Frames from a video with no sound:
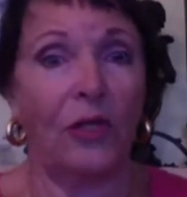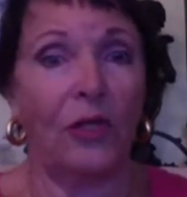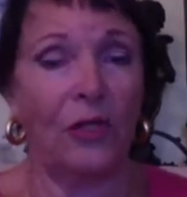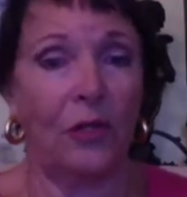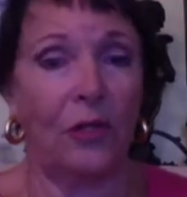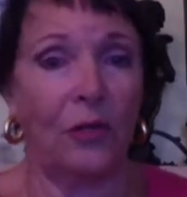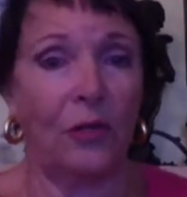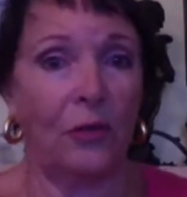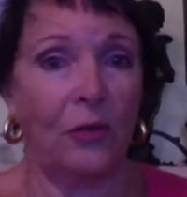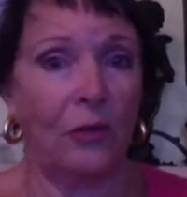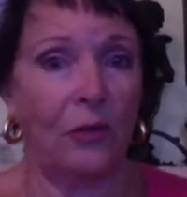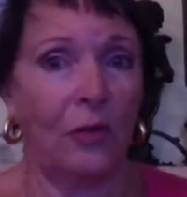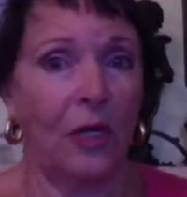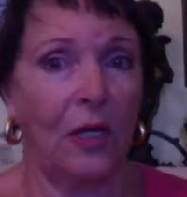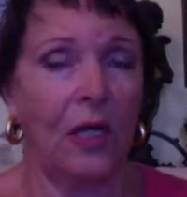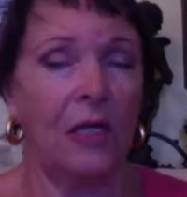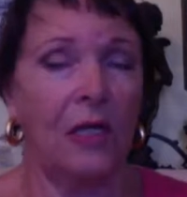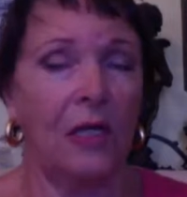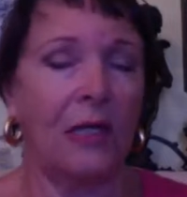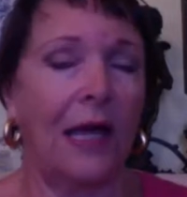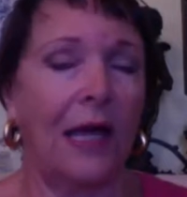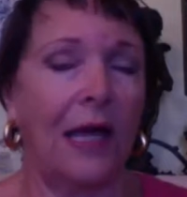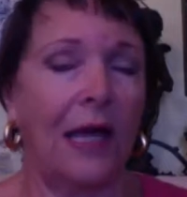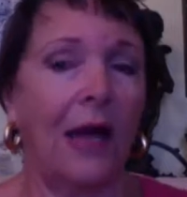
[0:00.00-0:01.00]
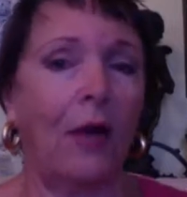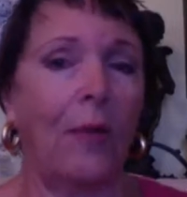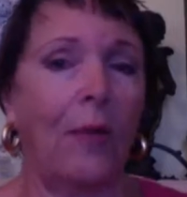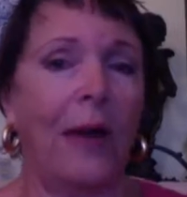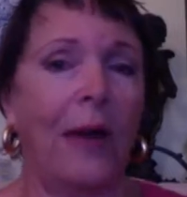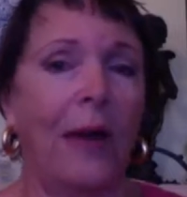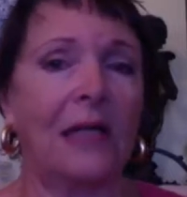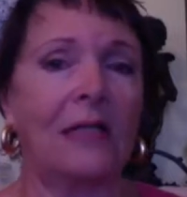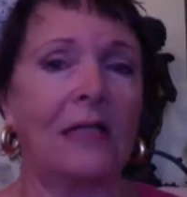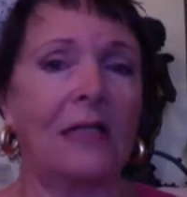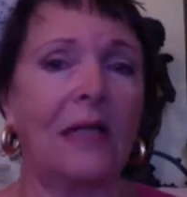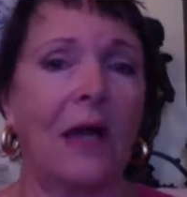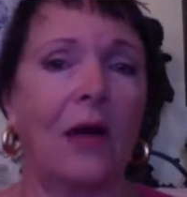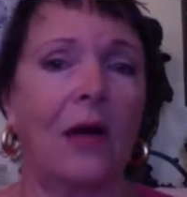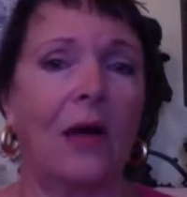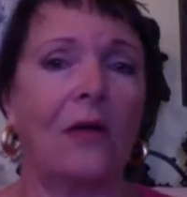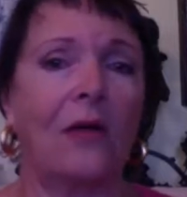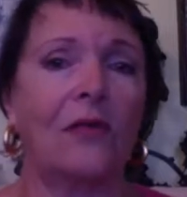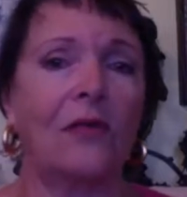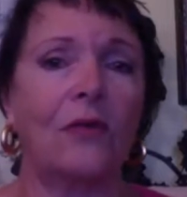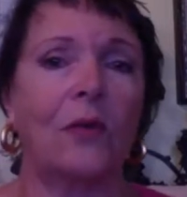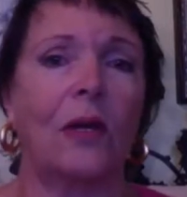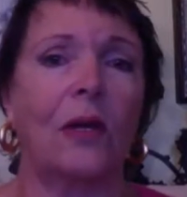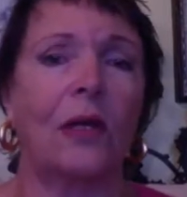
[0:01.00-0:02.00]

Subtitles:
do to help ourselves?